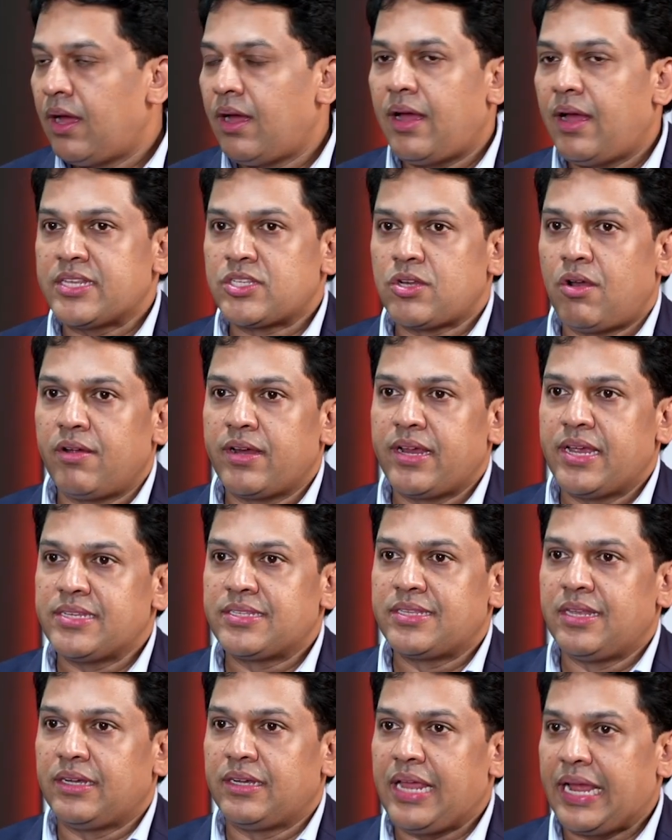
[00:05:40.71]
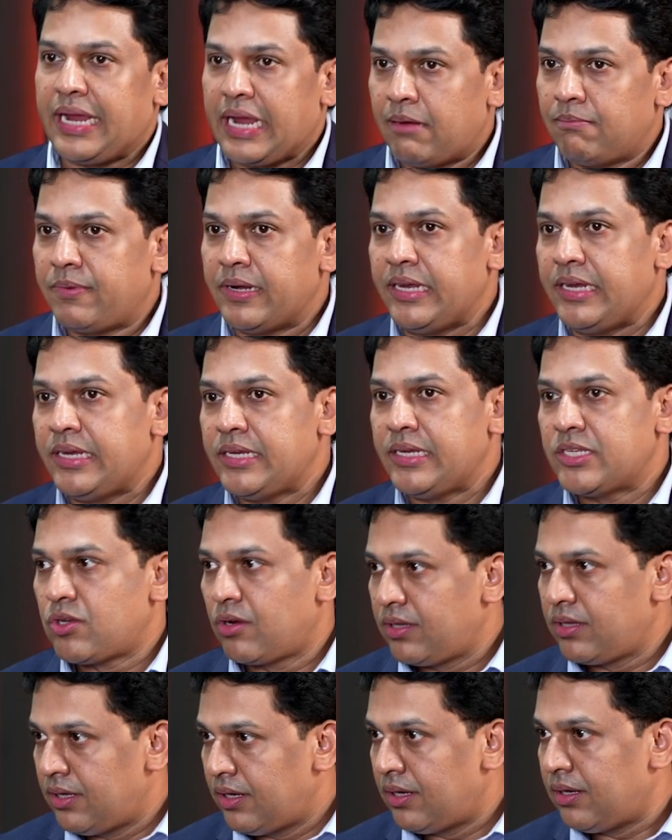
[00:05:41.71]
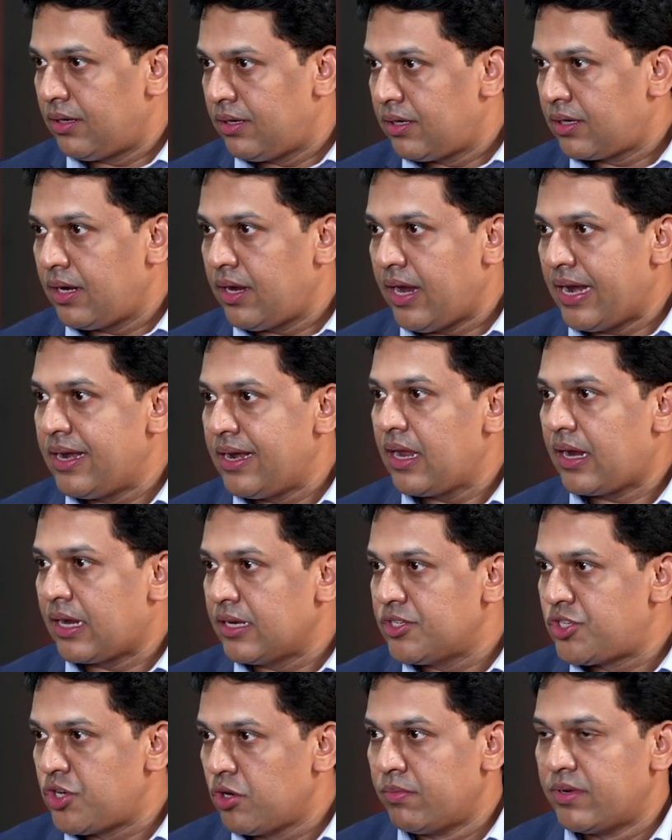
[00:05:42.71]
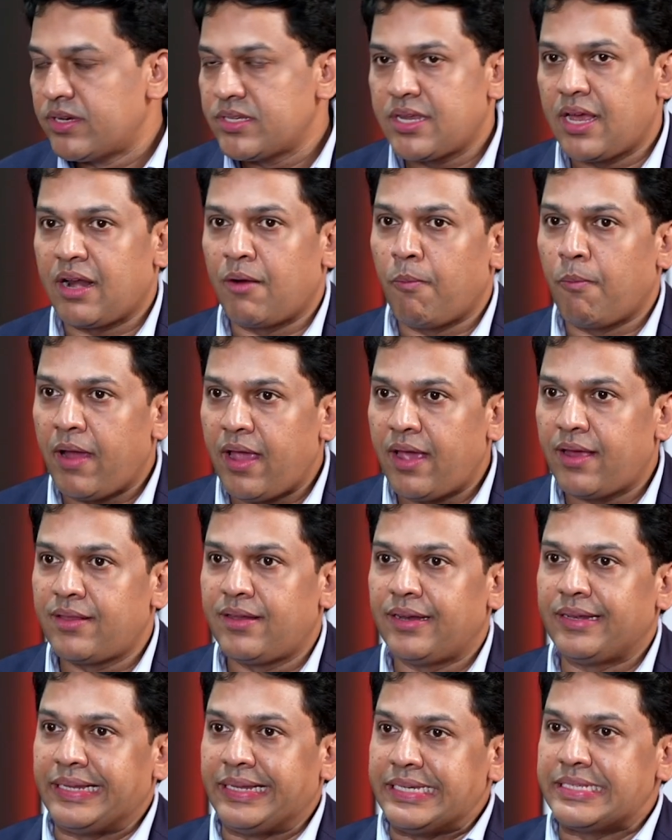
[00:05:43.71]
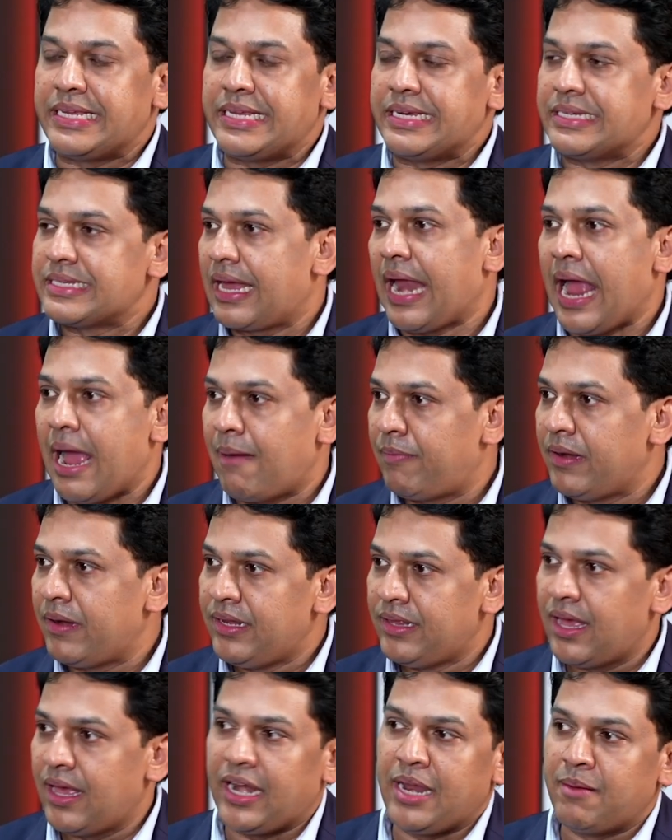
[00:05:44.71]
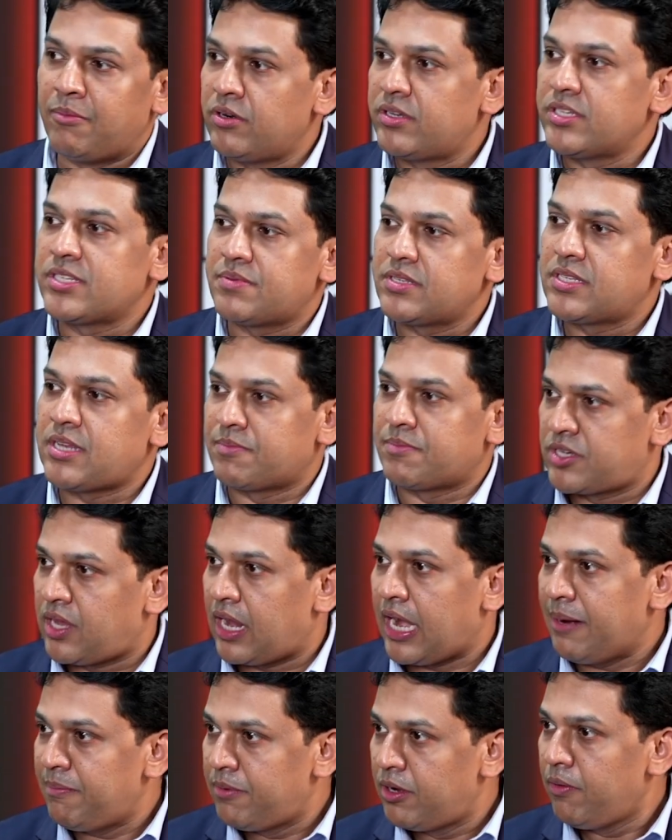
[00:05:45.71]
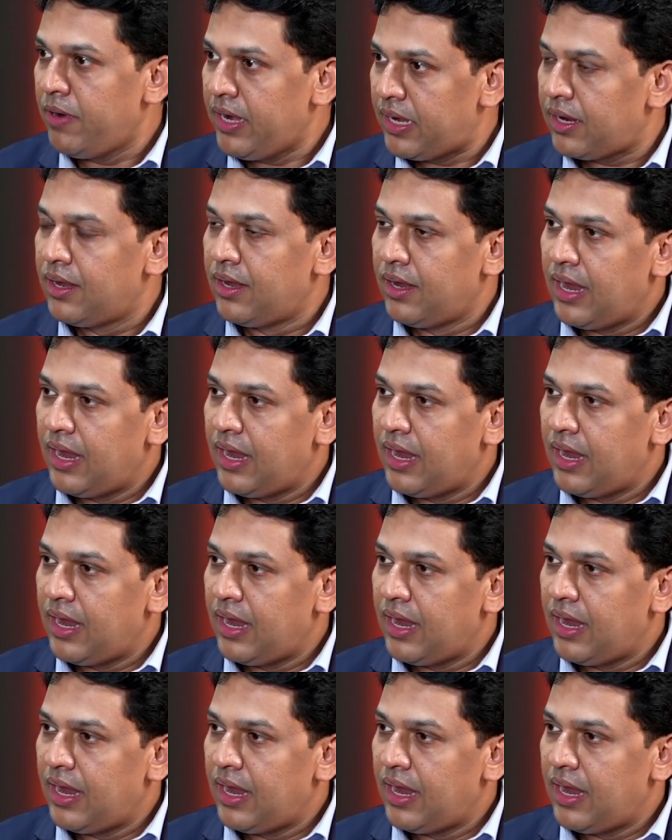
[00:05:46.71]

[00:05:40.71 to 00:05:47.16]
As long as the tech companies or the end consumers are aware that these things are happening, they're able to subscribe to it